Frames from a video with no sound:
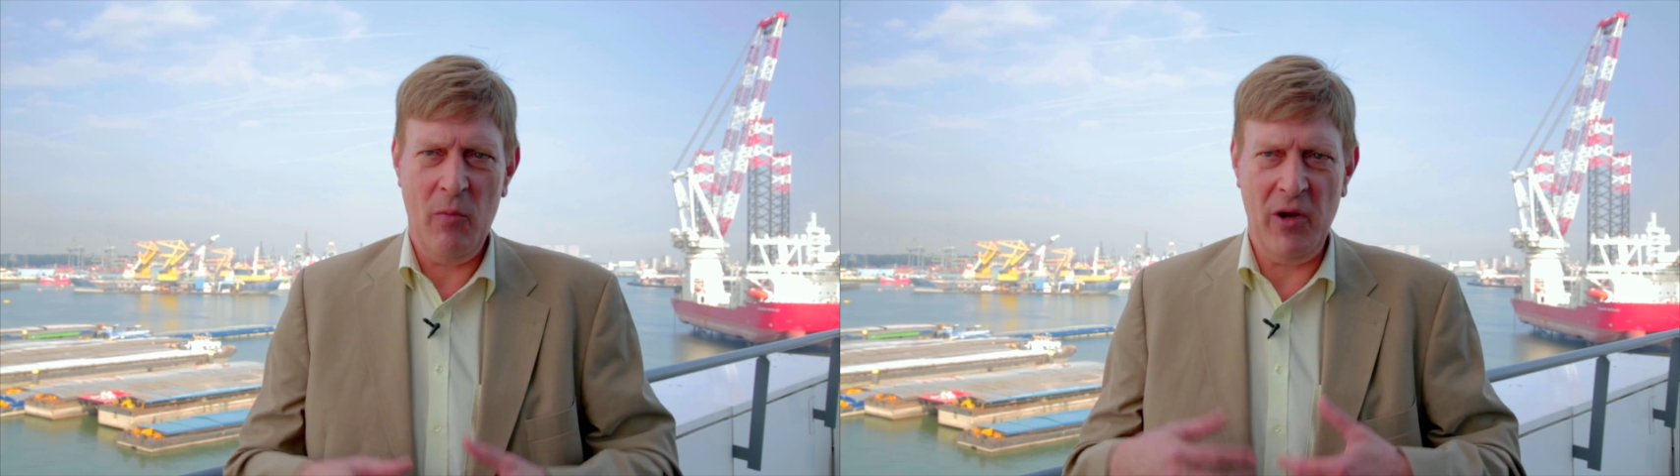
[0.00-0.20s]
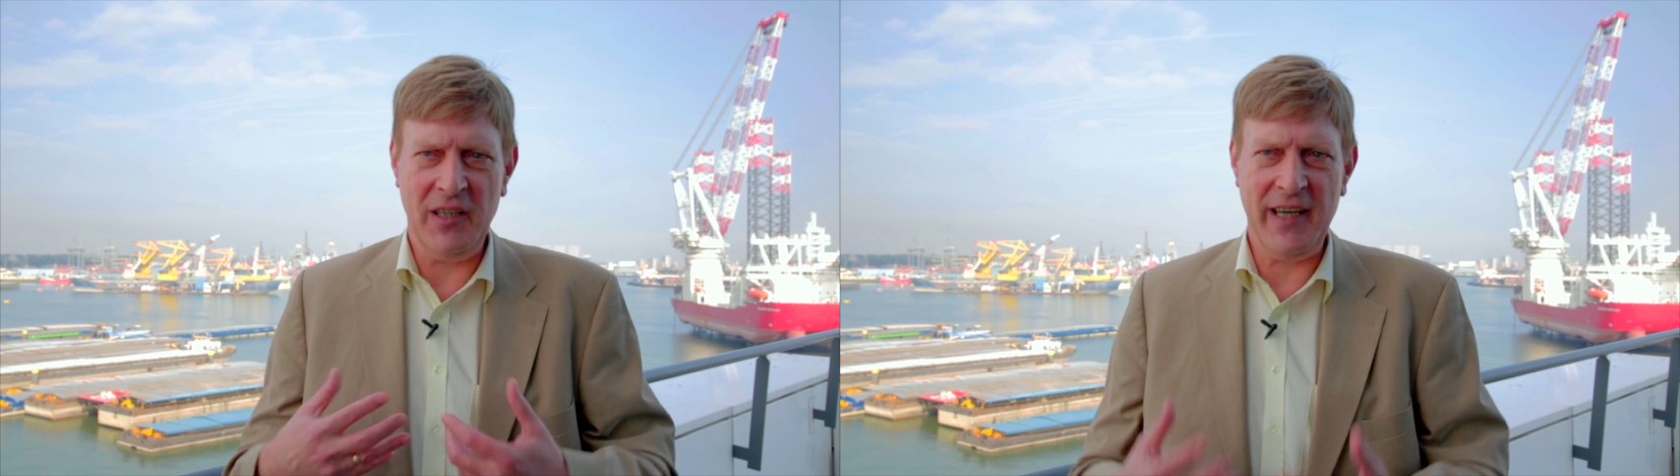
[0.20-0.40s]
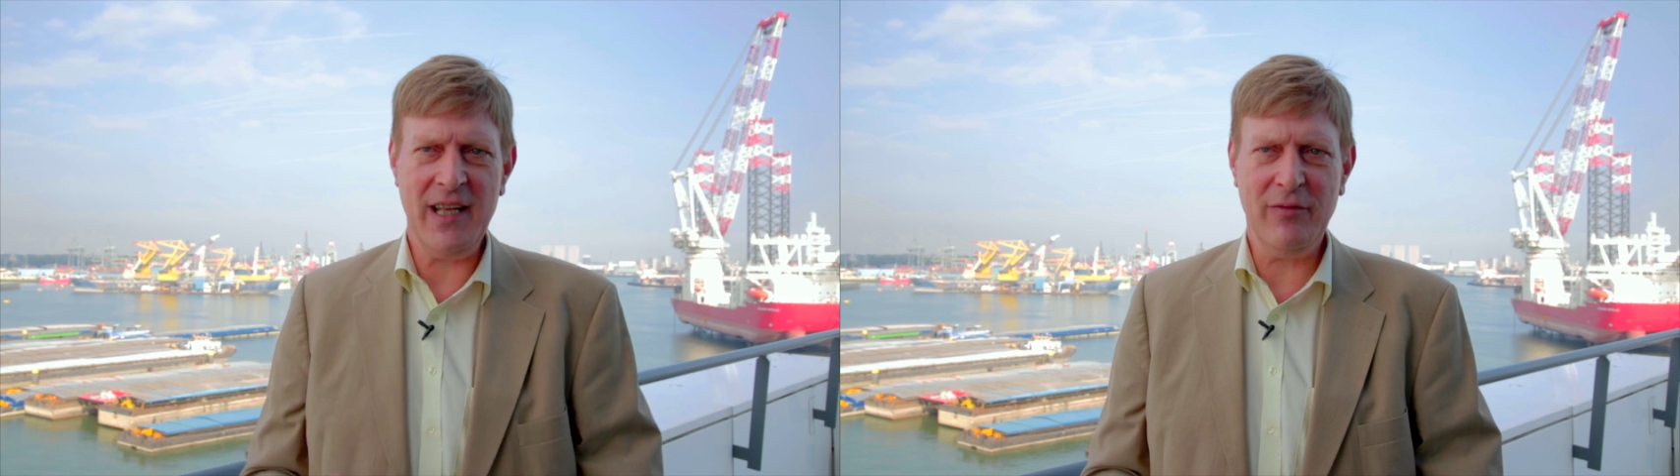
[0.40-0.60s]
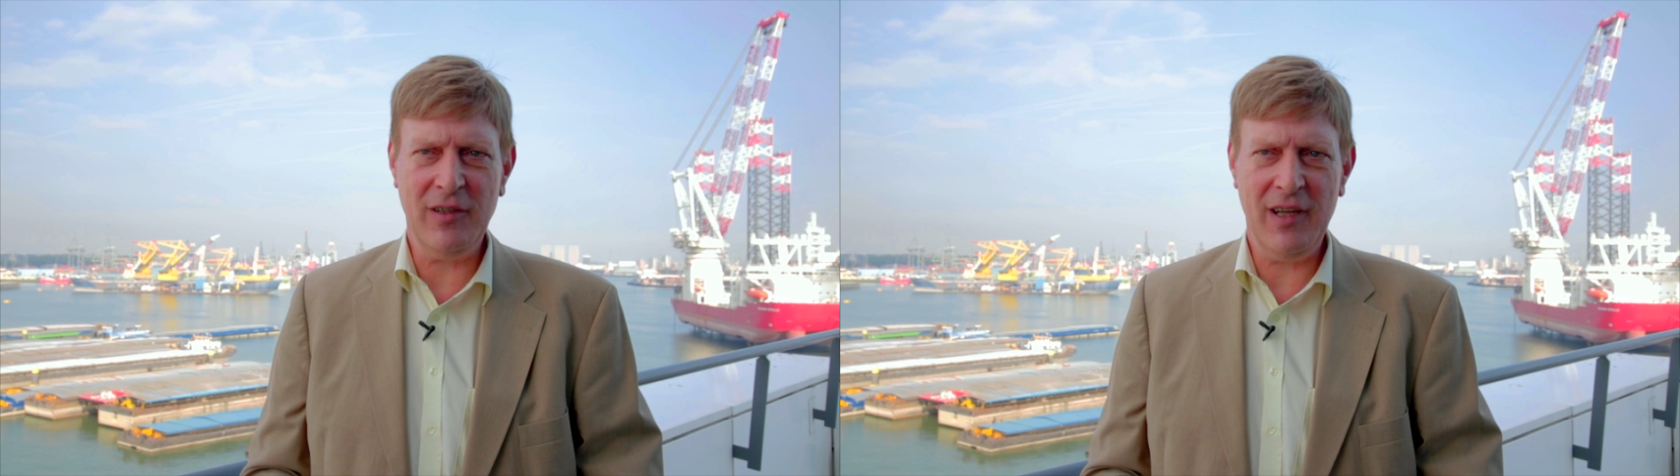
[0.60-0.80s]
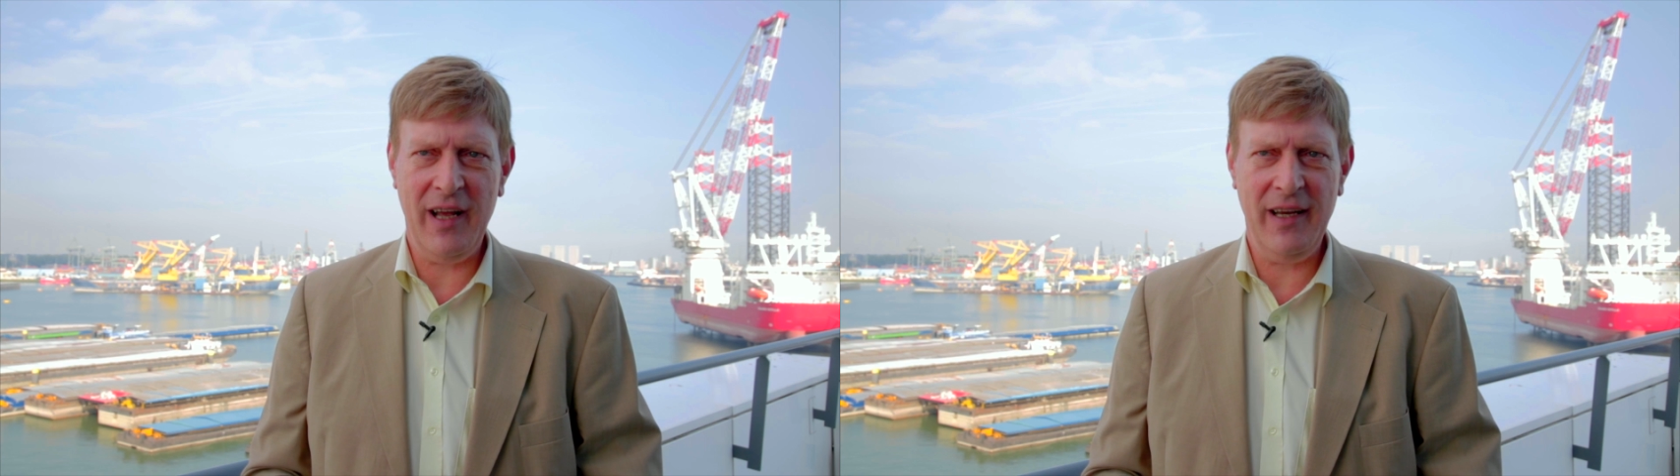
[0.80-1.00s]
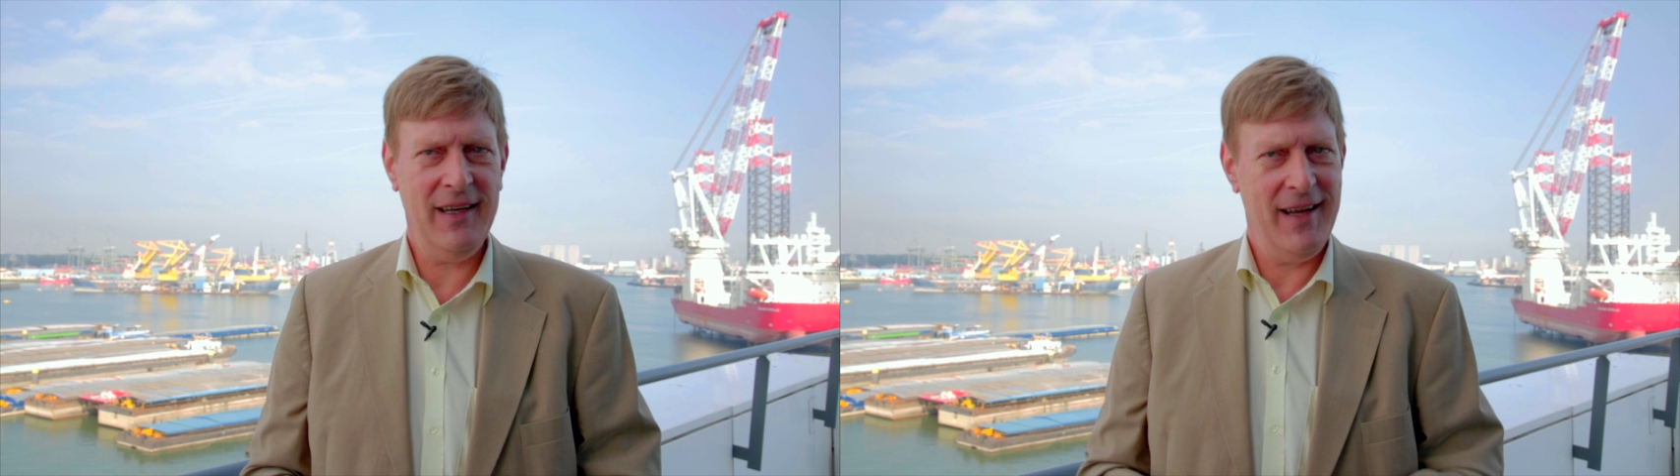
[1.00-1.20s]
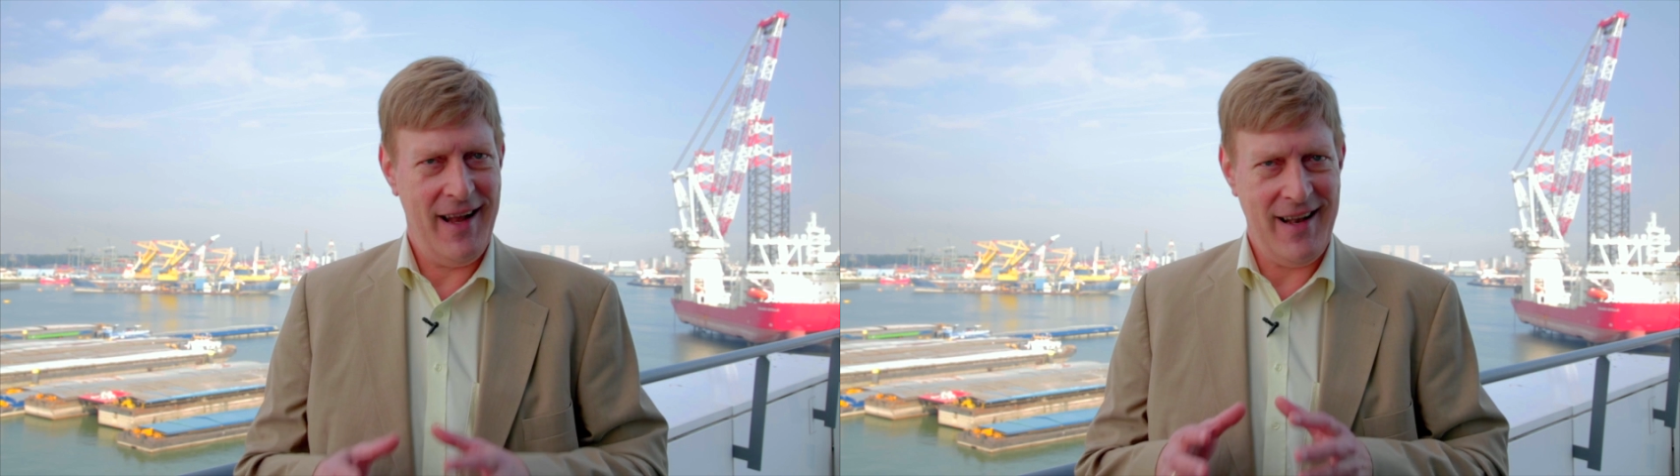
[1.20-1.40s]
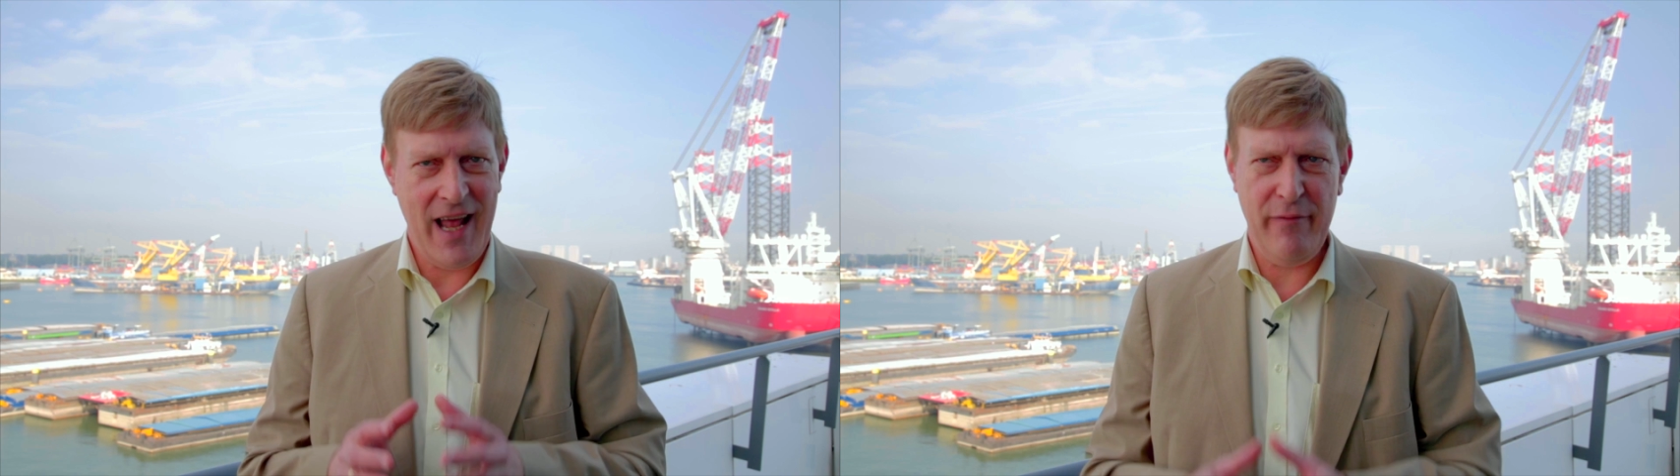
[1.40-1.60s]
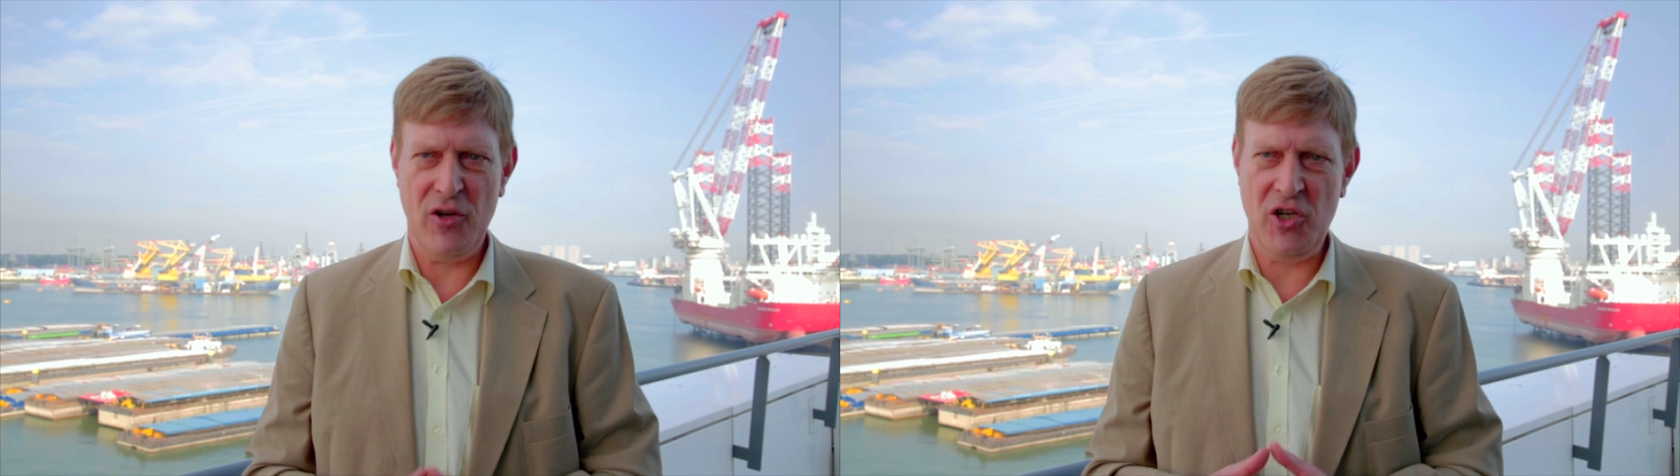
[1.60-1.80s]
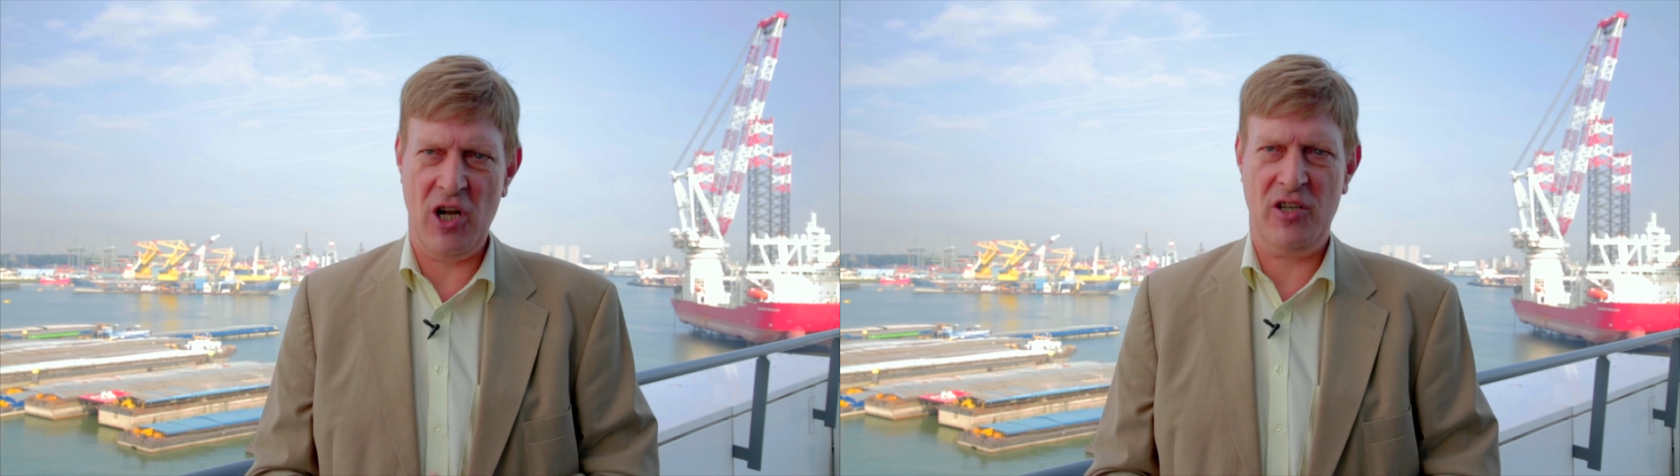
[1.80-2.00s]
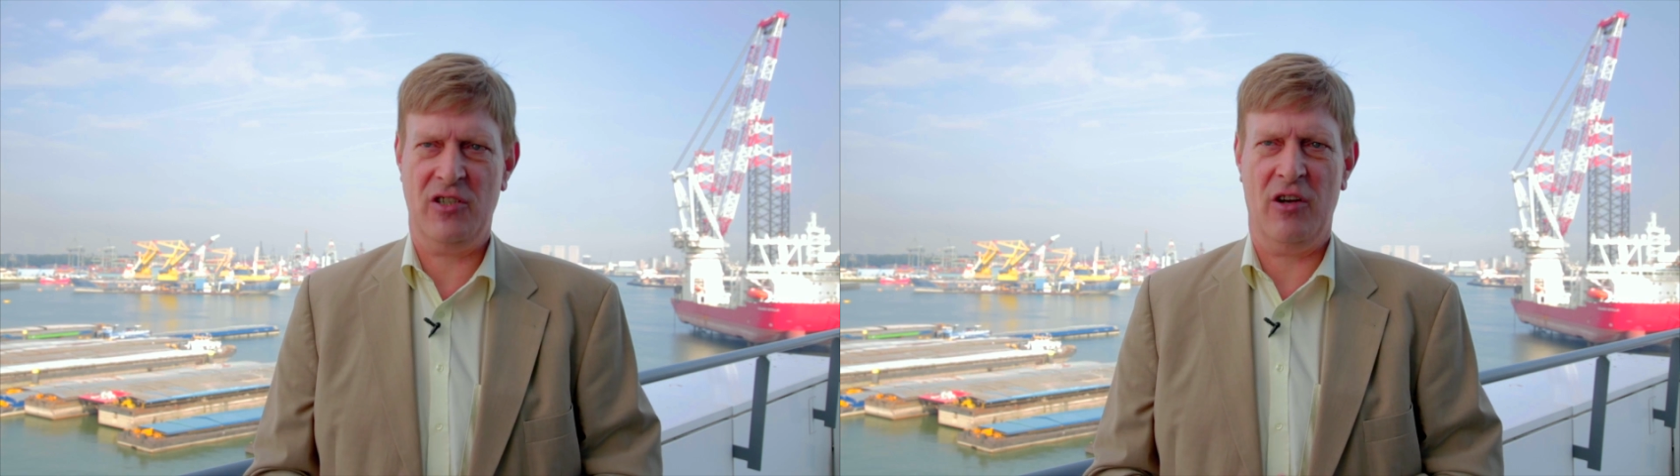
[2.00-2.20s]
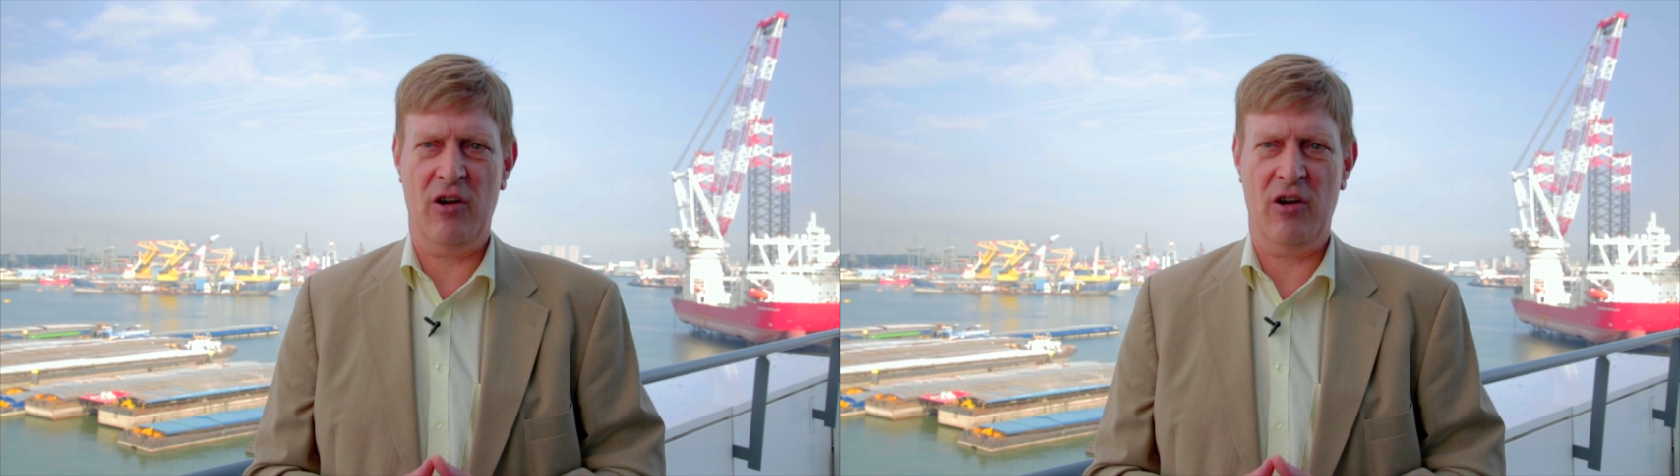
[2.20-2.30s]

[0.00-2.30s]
But at the end of the day, never judge a